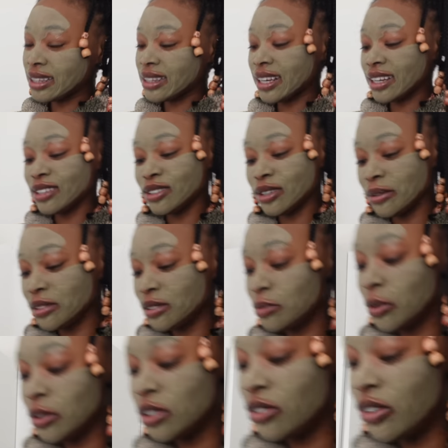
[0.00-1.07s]
Thank you so much for
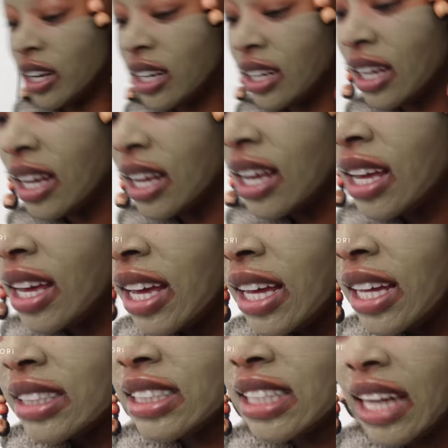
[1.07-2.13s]
sponsoring
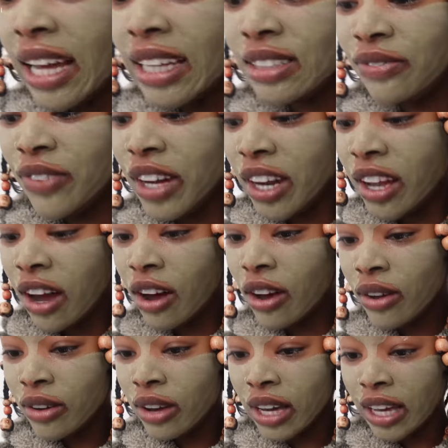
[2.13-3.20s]
today's video.
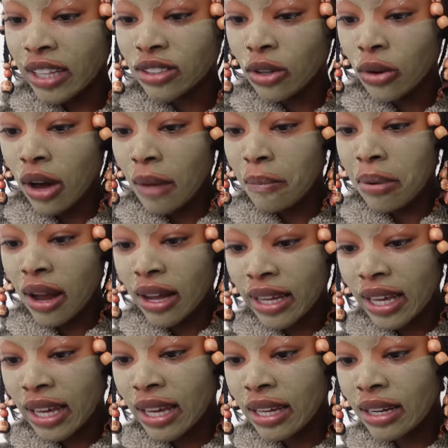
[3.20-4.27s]
Okay, so I plug
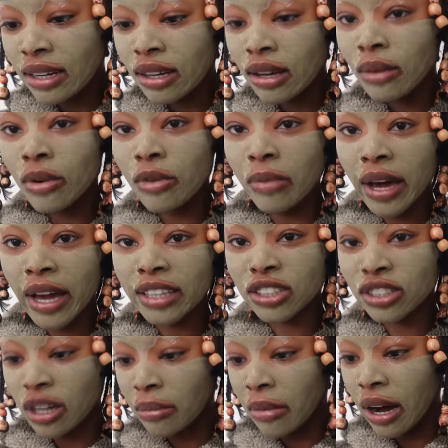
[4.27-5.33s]
it in with my
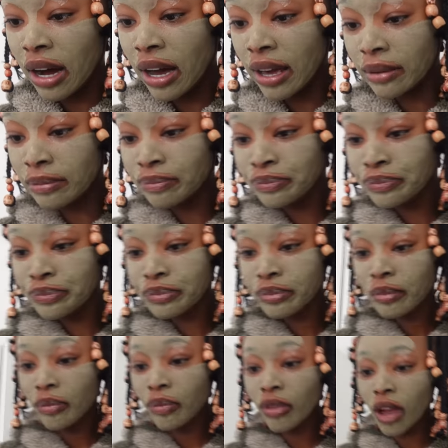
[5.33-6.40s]
HDMI,
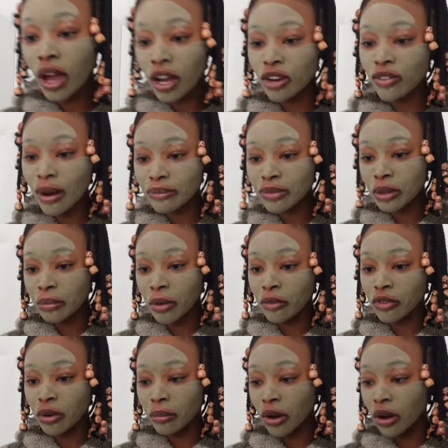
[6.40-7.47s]
I grab the
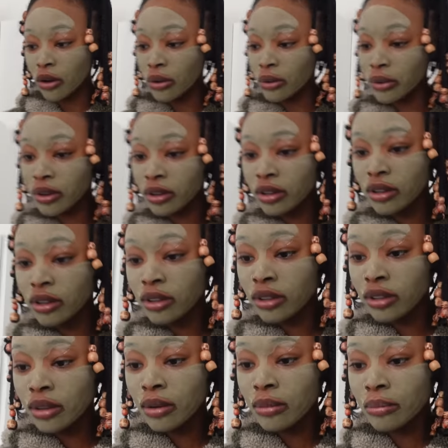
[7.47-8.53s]
remote,
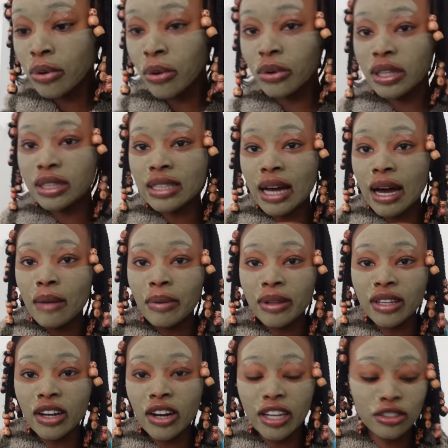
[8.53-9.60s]
pull the tab, and
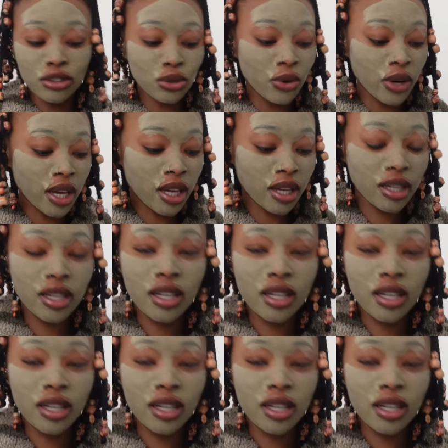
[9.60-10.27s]
then I enjoy.